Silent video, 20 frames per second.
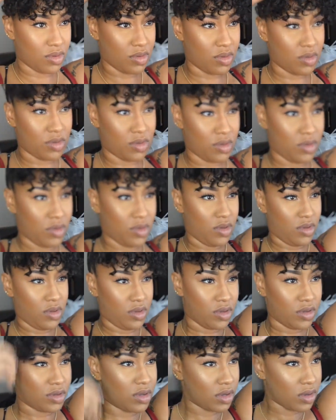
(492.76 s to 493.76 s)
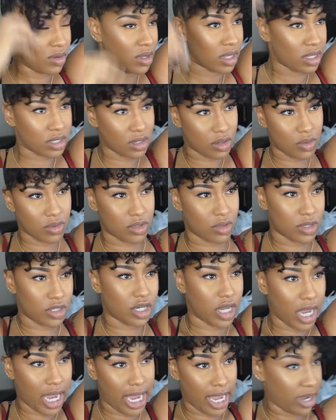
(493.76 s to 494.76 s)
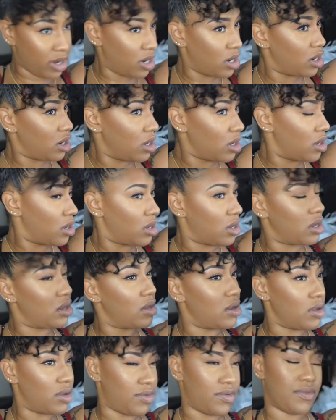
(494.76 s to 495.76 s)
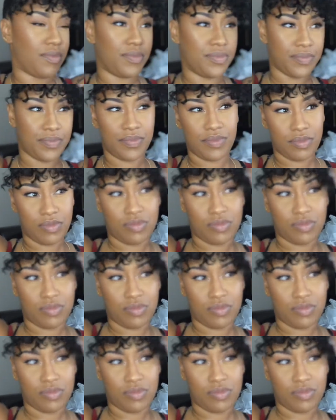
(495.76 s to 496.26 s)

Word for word: cut it because then I was trying to take the top portion,